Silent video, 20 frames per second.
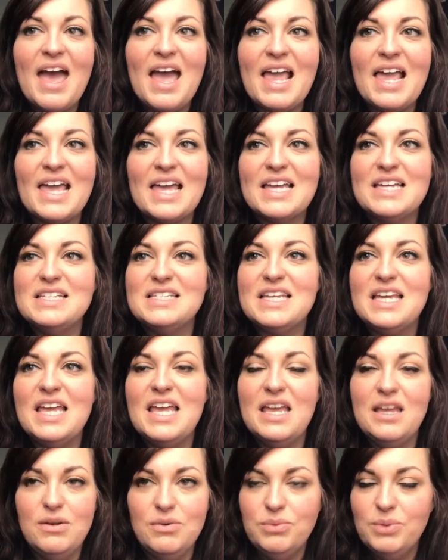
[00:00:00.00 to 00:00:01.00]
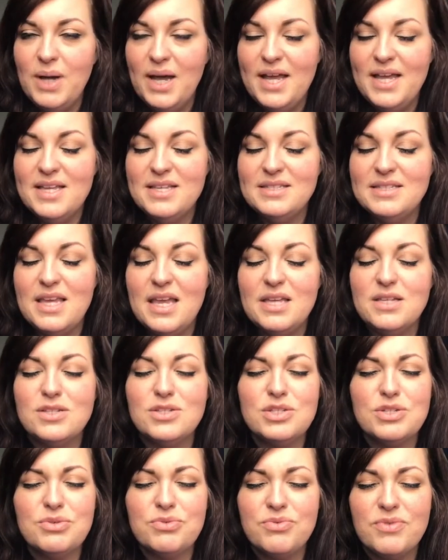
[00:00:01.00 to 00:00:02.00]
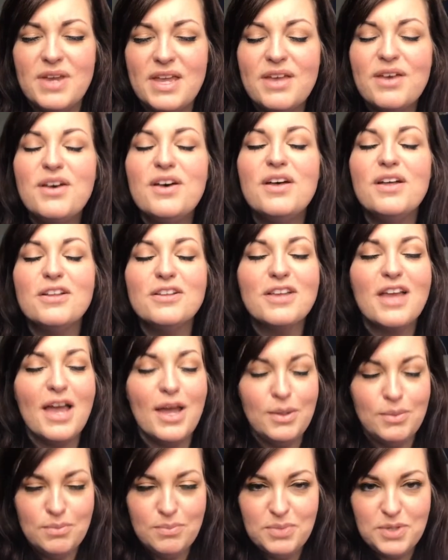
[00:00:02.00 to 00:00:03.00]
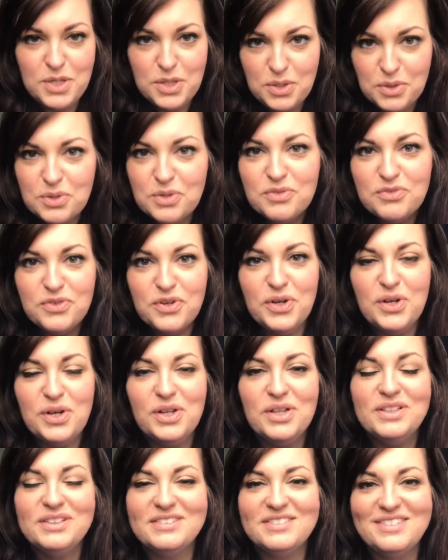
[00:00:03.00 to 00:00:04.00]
And it was a surreal and beautiful